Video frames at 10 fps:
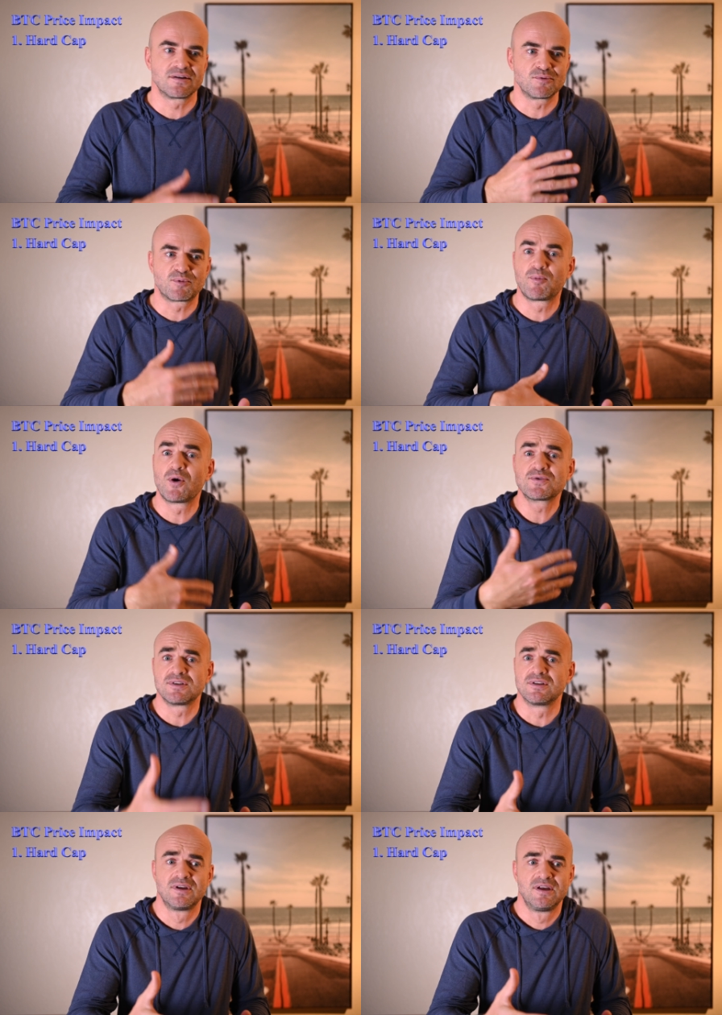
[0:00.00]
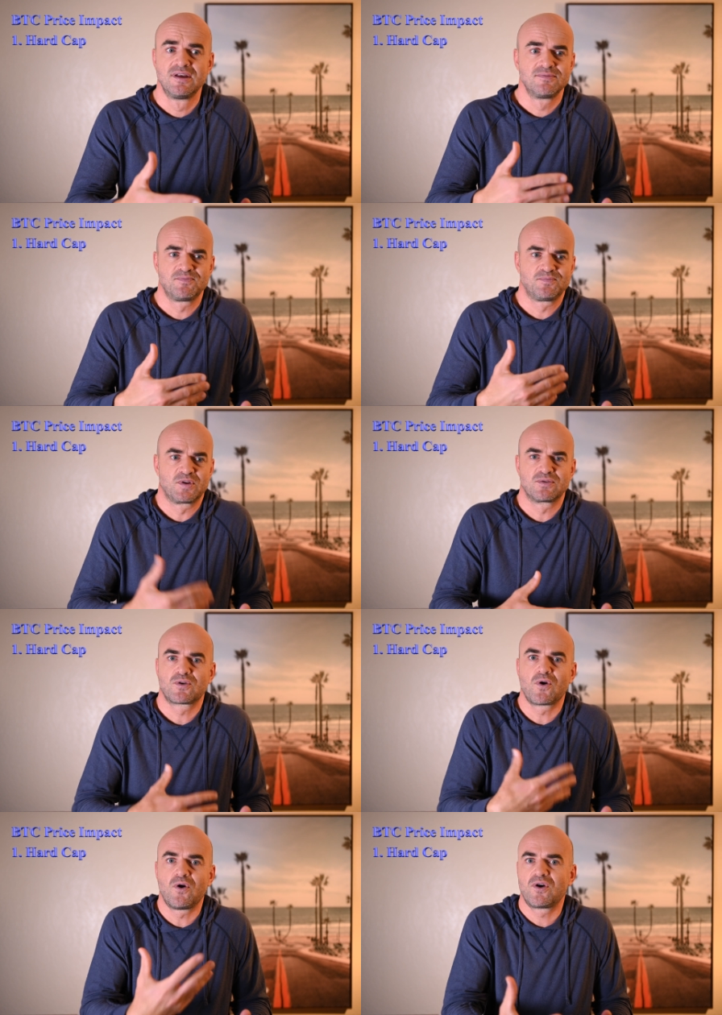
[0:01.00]
The proposal,
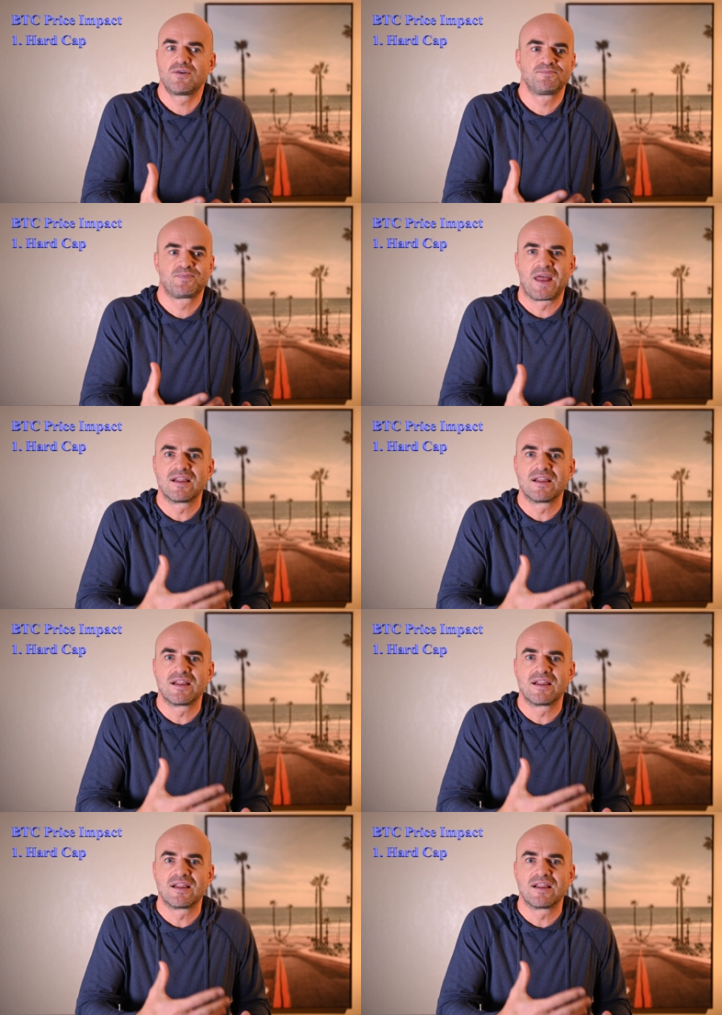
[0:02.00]
the core